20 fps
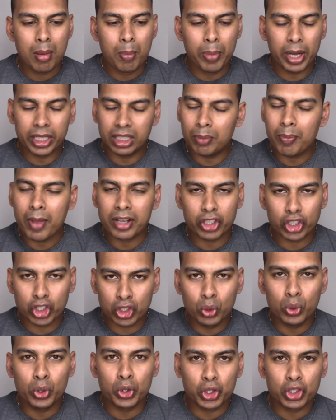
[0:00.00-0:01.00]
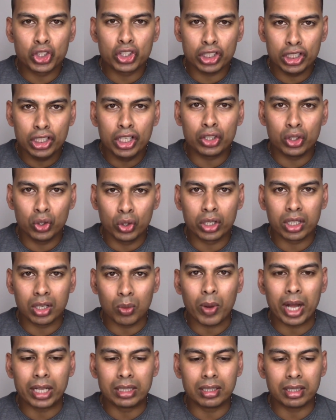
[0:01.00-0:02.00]
pretty much as soon as you see it, you're going to
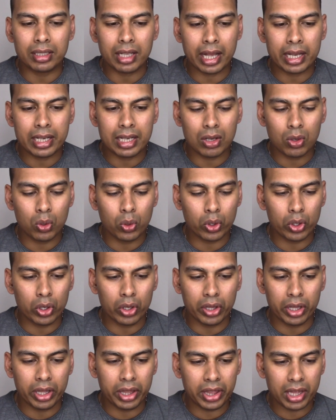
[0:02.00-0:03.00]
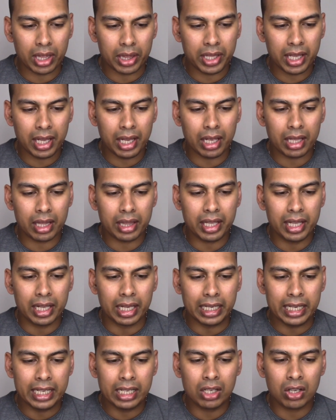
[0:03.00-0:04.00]
want it. I know their
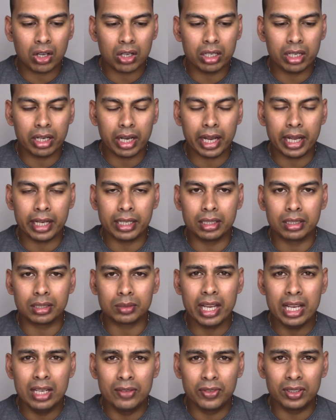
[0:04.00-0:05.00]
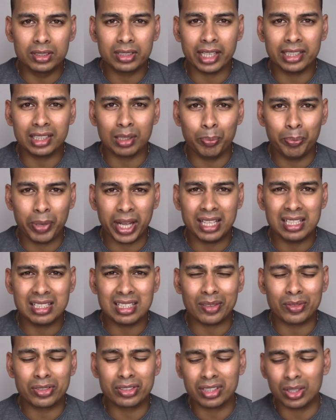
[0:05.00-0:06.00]
Recon and Infiltrator pants
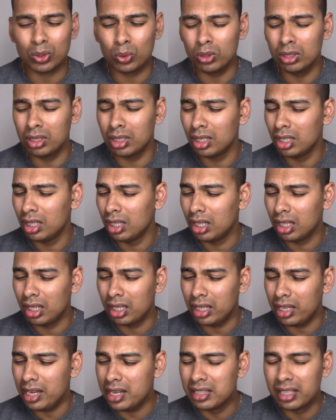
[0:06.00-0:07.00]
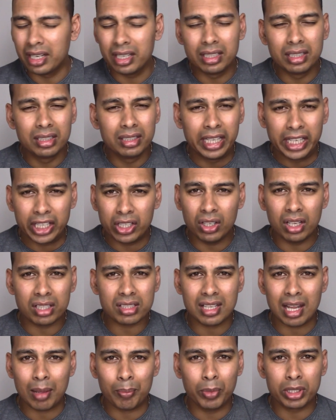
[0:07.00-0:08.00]
have sold in ridiculous
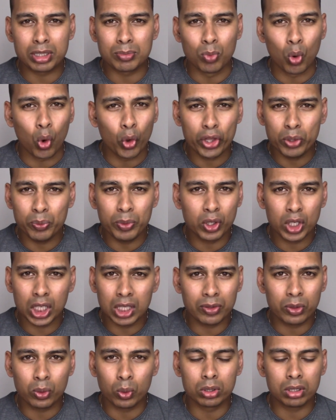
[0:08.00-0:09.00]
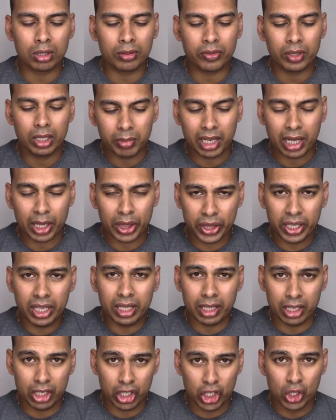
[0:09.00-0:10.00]
numbers, more than we could have thought of, and I think
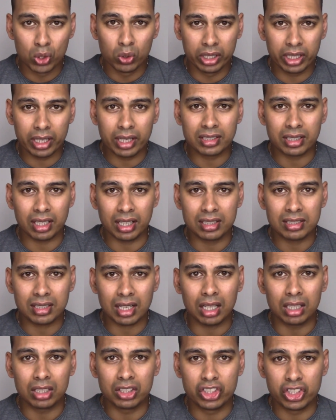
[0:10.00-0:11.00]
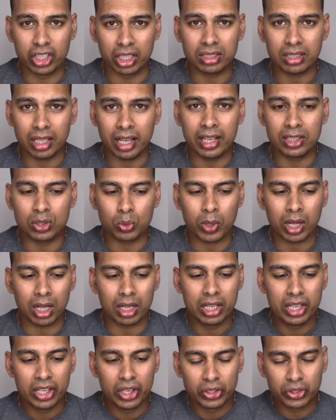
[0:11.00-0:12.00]
their new gear is going to sell just as
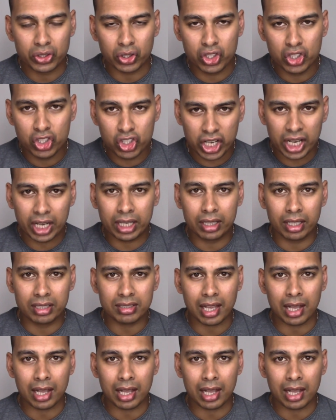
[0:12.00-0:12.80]
well. So check this